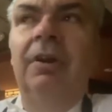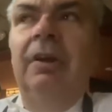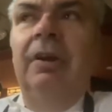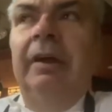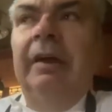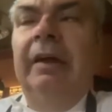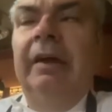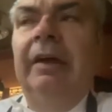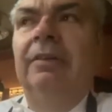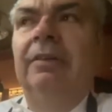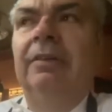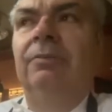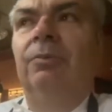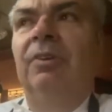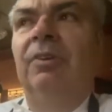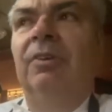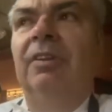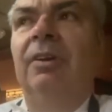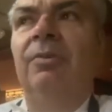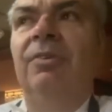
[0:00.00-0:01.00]
And
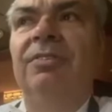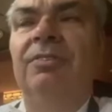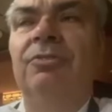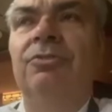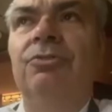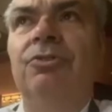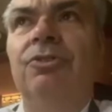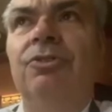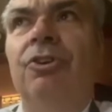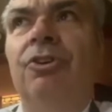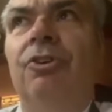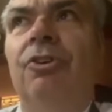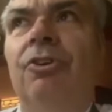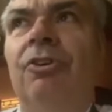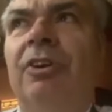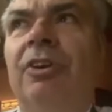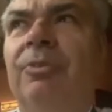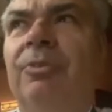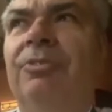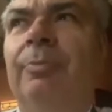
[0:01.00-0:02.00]
when I was in New York,
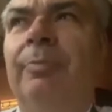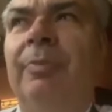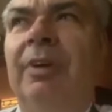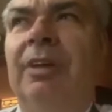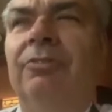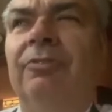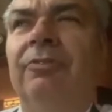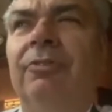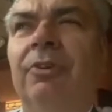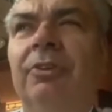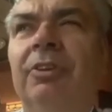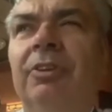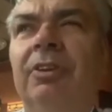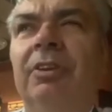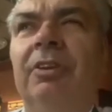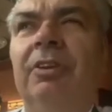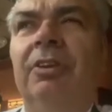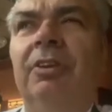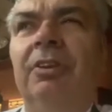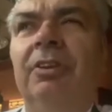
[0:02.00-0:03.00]
I was about
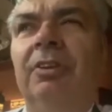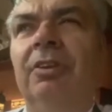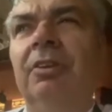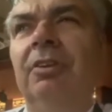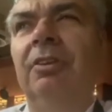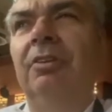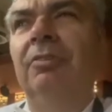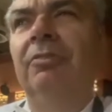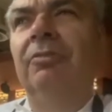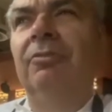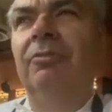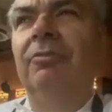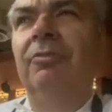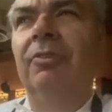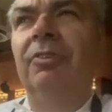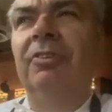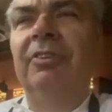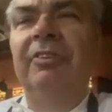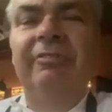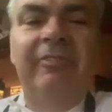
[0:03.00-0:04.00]
30,
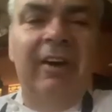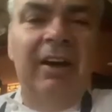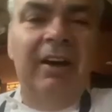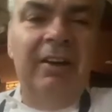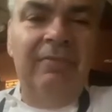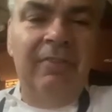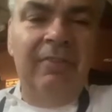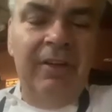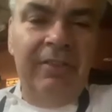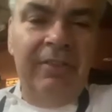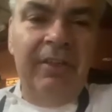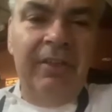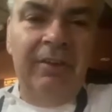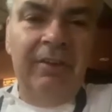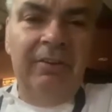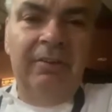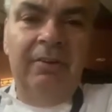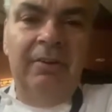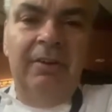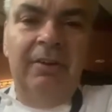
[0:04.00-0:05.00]
35, I
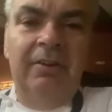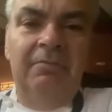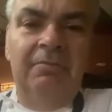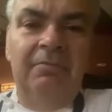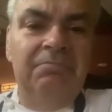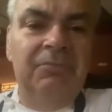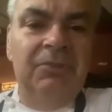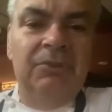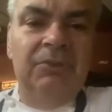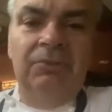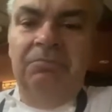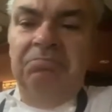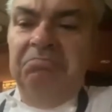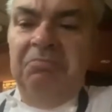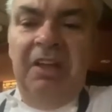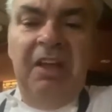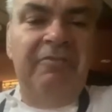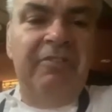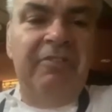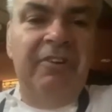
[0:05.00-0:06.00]
think.
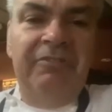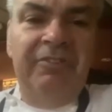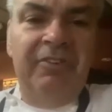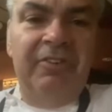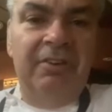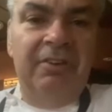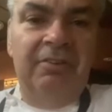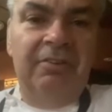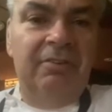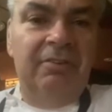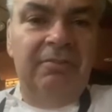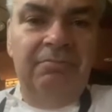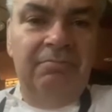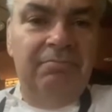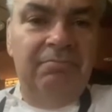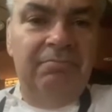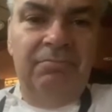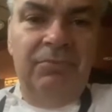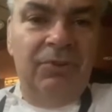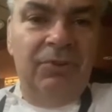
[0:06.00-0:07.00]
Everything,
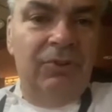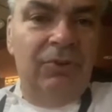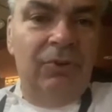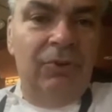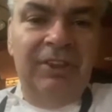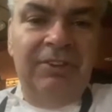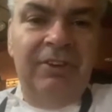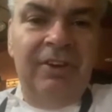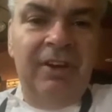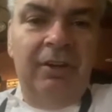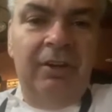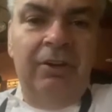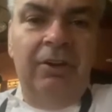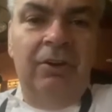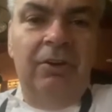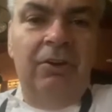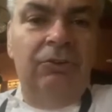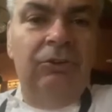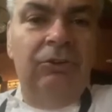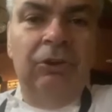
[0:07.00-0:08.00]
great
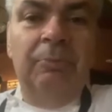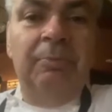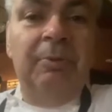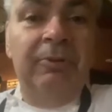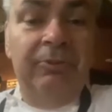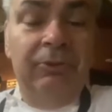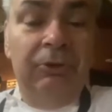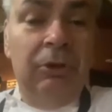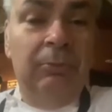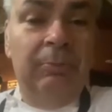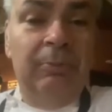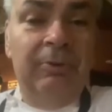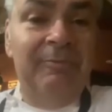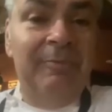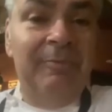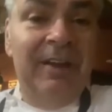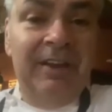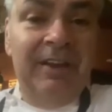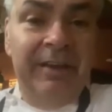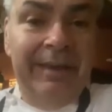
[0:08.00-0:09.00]
career, top of
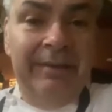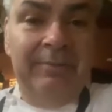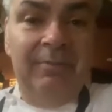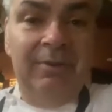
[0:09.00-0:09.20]
my game,